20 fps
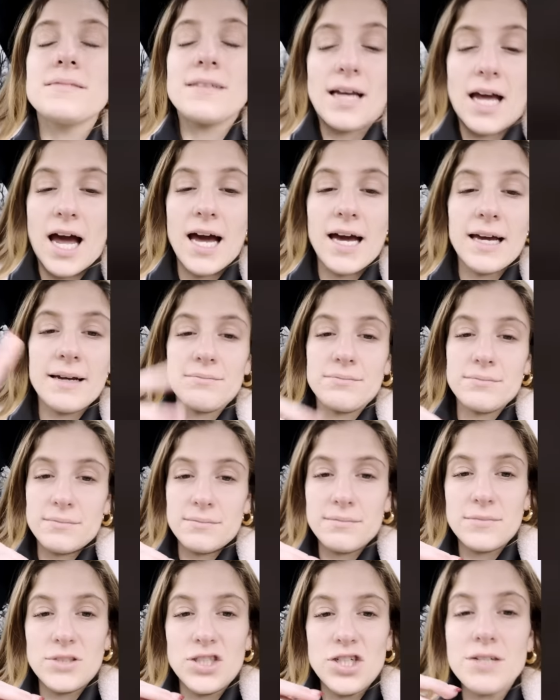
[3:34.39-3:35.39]
I
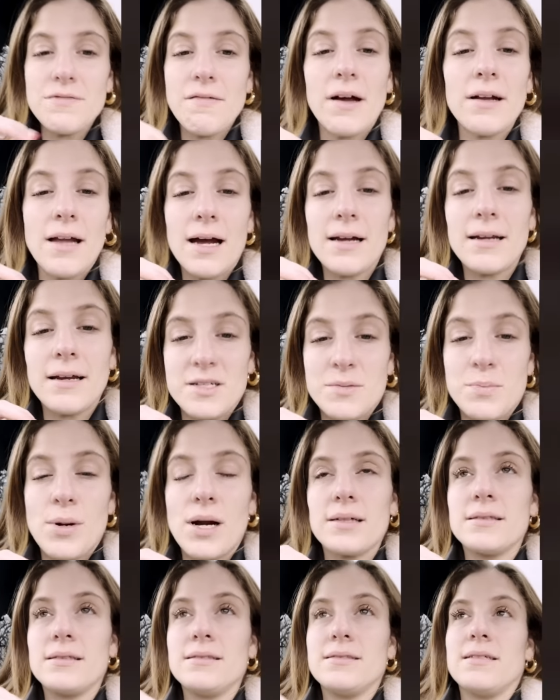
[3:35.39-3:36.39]
just found out I was
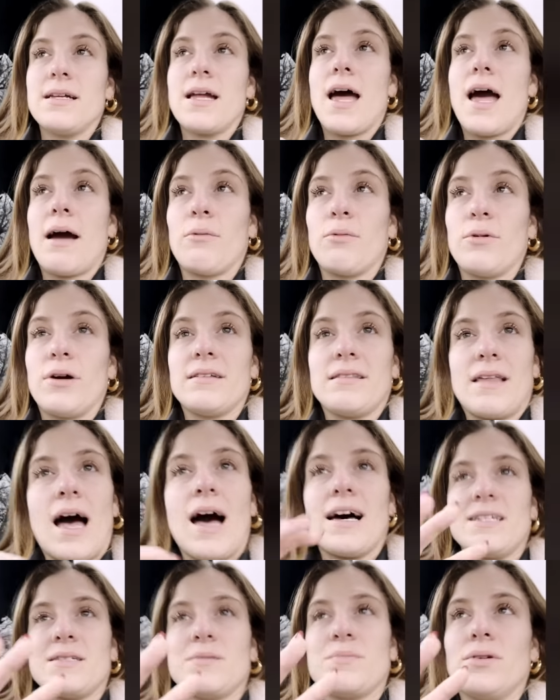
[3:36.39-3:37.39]
pregnant today and we're at the
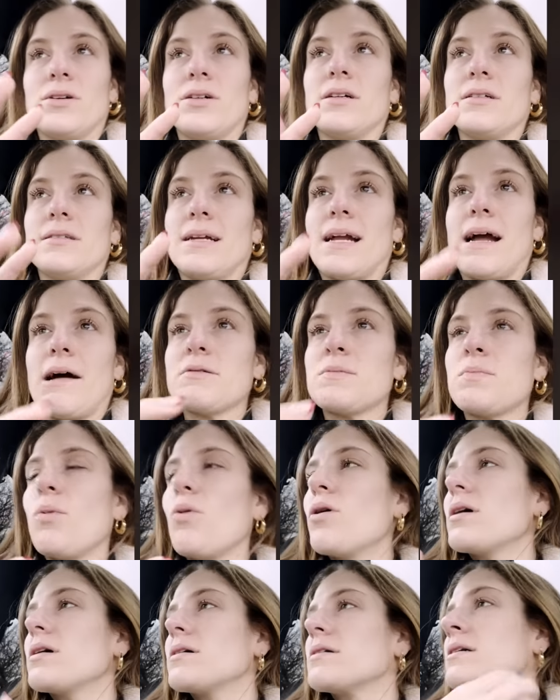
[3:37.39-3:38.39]
hospital that I was
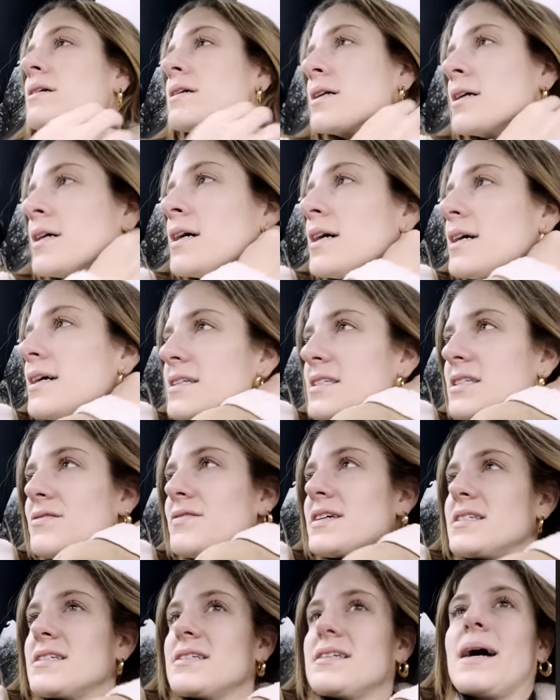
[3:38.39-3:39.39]
born to
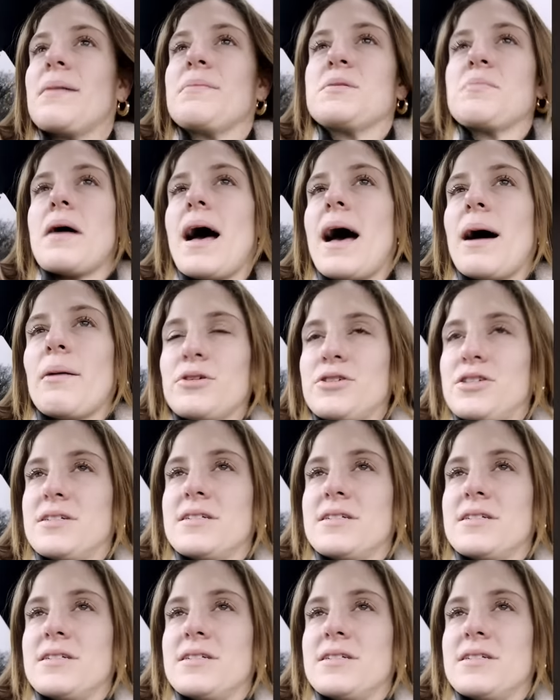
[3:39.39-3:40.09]
visit Tom's mom, which